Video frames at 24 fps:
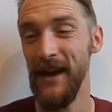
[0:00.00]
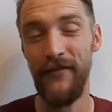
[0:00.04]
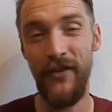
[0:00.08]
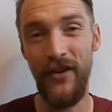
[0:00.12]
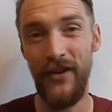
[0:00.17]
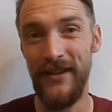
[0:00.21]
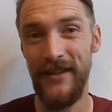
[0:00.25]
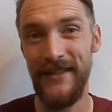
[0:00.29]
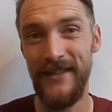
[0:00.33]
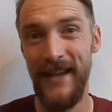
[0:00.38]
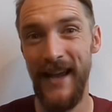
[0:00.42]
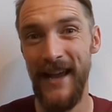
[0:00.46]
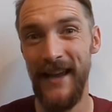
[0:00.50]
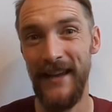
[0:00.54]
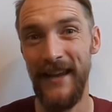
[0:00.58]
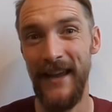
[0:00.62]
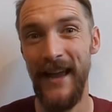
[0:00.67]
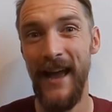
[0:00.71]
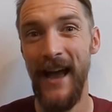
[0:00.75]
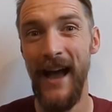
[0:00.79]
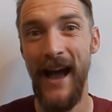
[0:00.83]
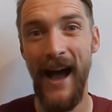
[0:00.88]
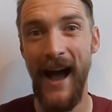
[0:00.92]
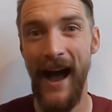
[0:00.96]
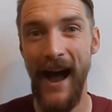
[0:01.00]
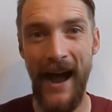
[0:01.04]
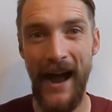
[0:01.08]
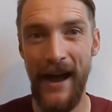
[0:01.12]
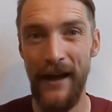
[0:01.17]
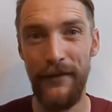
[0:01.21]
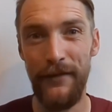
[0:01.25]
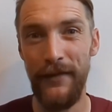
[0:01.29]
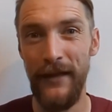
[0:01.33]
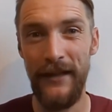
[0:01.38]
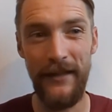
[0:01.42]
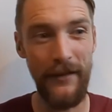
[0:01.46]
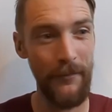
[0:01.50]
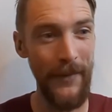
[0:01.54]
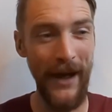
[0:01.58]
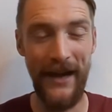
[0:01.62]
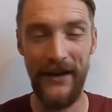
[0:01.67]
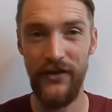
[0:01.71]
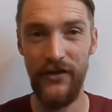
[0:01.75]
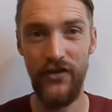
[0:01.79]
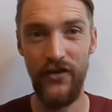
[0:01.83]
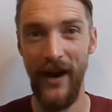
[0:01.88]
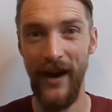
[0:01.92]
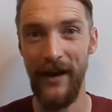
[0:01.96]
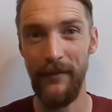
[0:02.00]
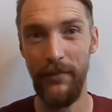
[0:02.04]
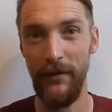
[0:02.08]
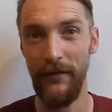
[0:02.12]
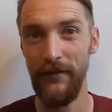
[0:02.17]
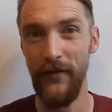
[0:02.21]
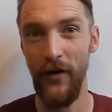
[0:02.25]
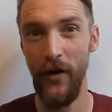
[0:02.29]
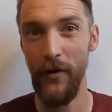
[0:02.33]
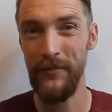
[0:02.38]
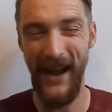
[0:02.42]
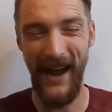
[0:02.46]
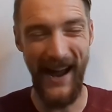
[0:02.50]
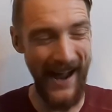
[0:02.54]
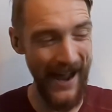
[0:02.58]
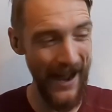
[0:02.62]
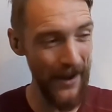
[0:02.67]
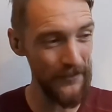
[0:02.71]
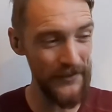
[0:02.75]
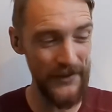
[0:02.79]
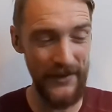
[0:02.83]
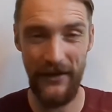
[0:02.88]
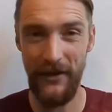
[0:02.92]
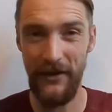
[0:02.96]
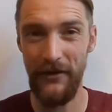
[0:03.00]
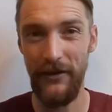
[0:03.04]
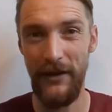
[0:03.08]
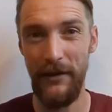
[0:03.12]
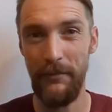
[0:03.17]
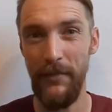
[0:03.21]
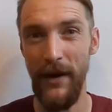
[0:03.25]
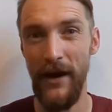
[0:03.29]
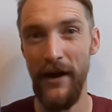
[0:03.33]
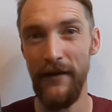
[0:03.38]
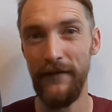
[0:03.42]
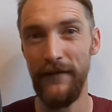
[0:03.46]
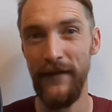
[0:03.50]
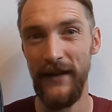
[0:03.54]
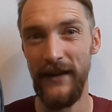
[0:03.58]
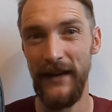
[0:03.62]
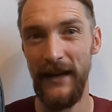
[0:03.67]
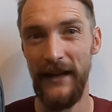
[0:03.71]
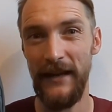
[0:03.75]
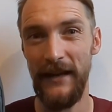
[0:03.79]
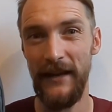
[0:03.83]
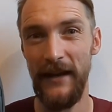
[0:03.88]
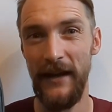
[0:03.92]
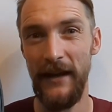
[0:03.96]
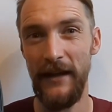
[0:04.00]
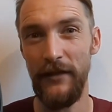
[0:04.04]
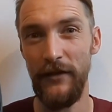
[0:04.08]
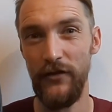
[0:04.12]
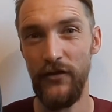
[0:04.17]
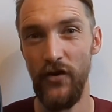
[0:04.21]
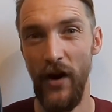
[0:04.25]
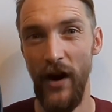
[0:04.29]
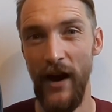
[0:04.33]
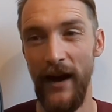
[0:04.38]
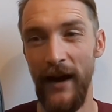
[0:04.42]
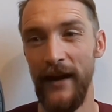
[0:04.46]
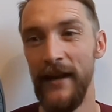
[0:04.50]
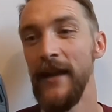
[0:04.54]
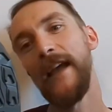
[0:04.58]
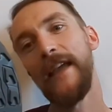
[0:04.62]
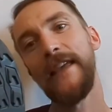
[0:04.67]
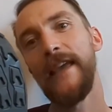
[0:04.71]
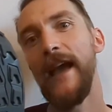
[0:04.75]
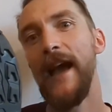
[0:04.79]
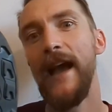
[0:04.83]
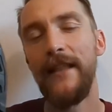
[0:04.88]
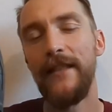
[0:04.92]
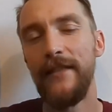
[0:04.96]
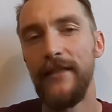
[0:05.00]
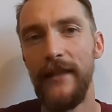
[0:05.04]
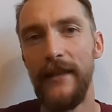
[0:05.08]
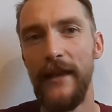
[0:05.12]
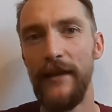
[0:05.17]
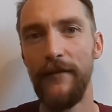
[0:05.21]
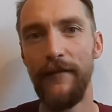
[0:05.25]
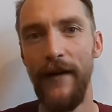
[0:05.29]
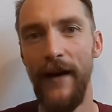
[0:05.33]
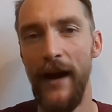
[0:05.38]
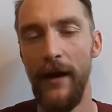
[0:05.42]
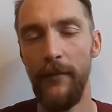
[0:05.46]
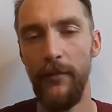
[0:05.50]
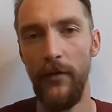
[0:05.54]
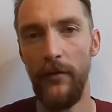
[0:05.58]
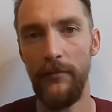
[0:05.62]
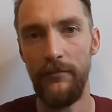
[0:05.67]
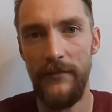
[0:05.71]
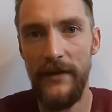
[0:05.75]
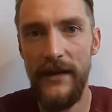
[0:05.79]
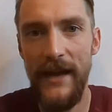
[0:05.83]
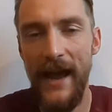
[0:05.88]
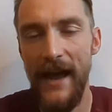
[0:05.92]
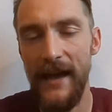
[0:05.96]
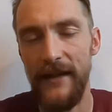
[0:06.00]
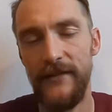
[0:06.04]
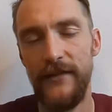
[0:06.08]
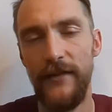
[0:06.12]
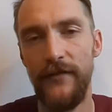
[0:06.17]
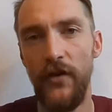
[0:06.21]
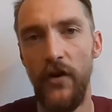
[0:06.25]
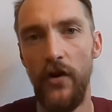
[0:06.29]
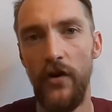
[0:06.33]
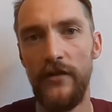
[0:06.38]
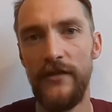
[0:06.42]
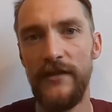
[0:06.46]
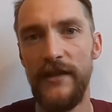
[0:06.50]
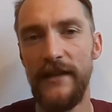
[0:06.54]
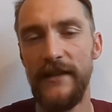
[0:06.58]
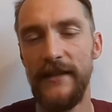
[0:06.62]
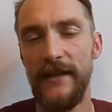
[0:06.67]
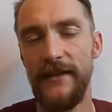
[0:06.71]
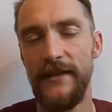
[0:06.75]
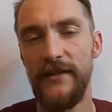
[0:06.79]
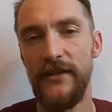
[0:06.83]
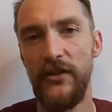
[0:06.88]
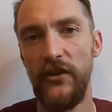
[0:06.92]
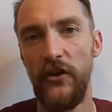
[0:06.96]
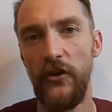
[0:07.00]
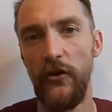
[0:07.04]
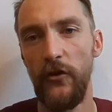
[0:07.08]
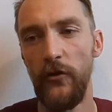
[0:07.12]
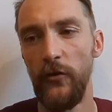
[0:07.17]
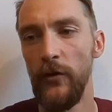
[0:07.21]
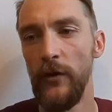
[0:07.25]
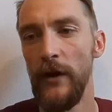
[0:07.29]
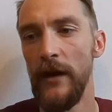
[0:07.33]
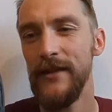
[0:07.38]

I've got to say, I think the Max Track performed absolutely perfectly in the dry. Again, the Vibram, yes, of course it did too.